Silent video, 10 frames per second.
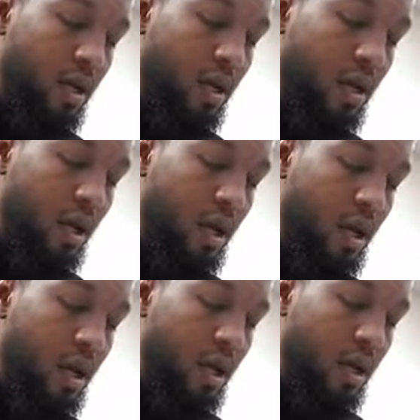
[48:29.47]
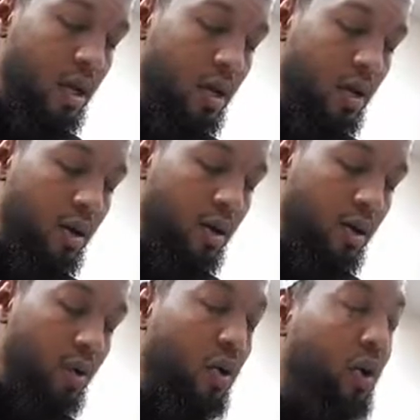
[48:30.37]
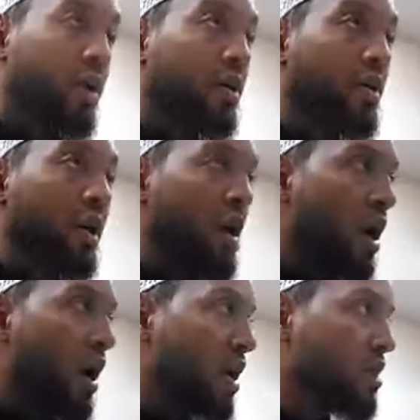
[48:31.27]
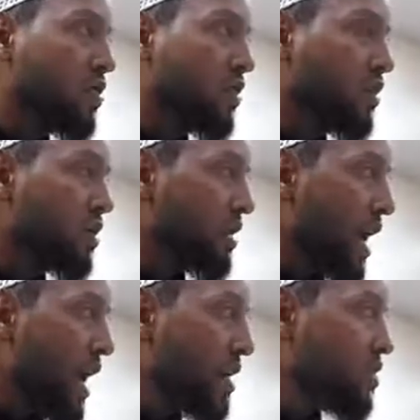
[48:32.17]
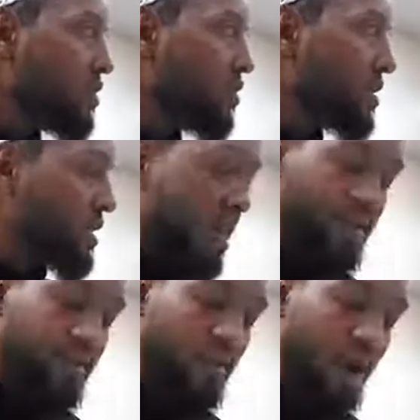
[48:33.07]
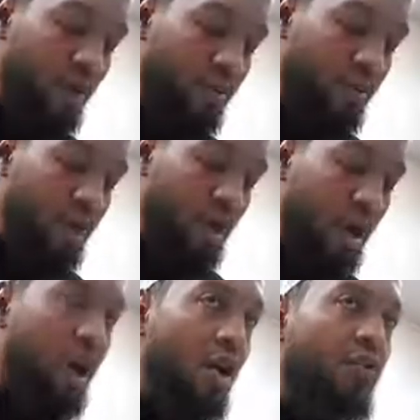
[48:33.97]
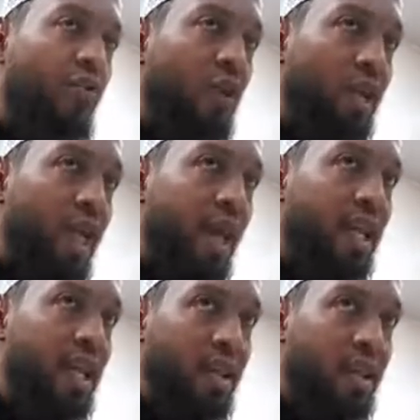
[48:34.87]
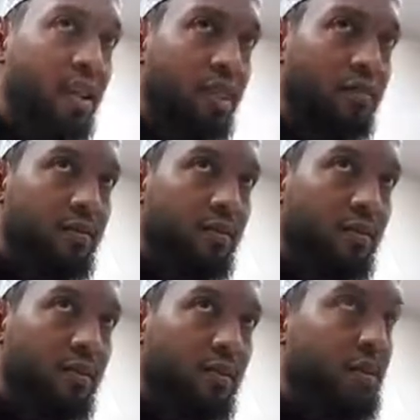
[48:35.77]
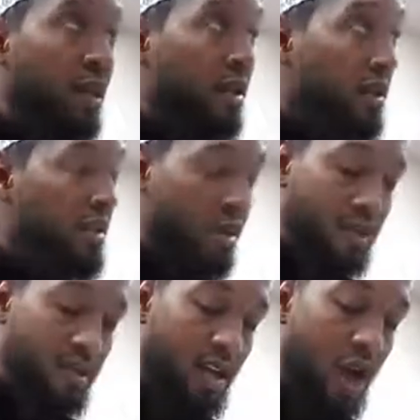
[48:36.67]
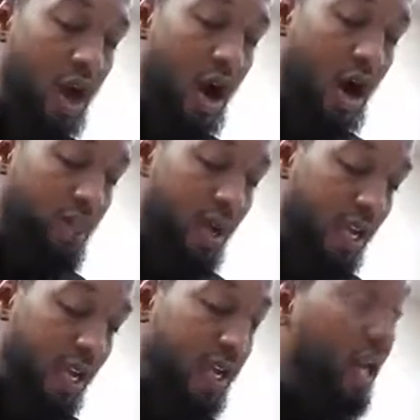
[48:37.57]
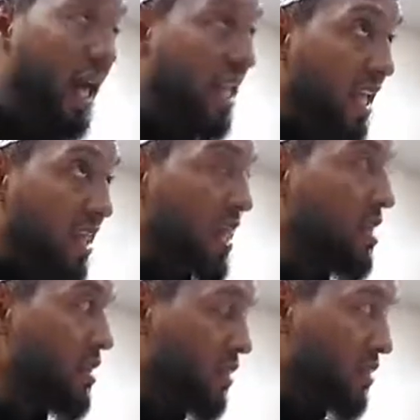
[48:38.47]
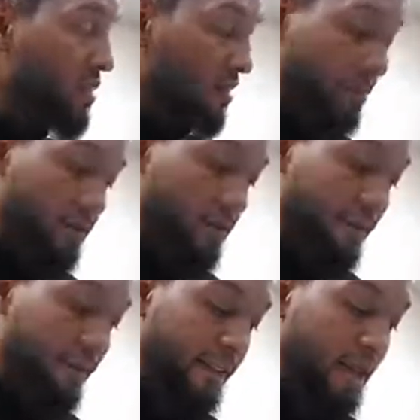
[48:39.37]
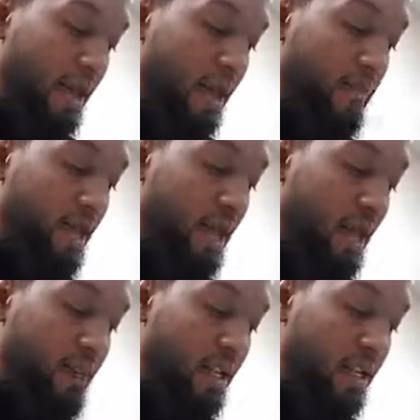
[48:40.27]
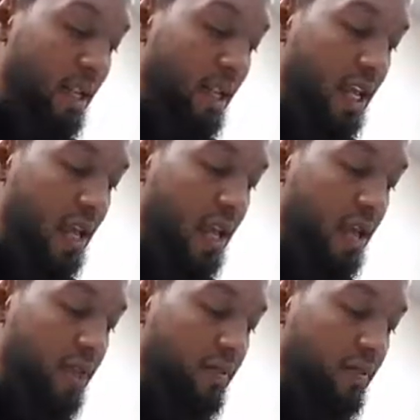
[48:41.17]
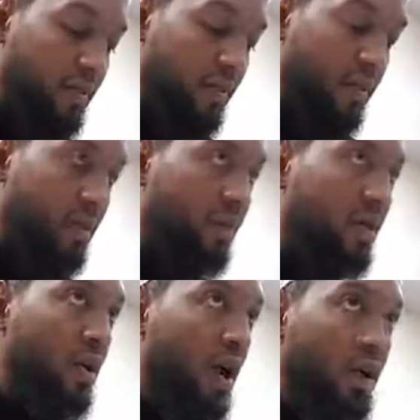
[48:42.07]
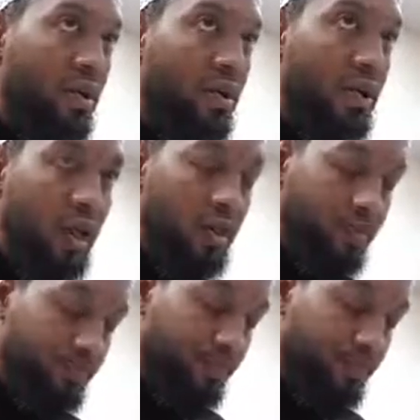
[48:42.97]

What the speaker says: or guards, or gathers, or protects from our ummah, 40 hadith, as the hadith says, 40 hadithan, min amri diniha, regarding the deen,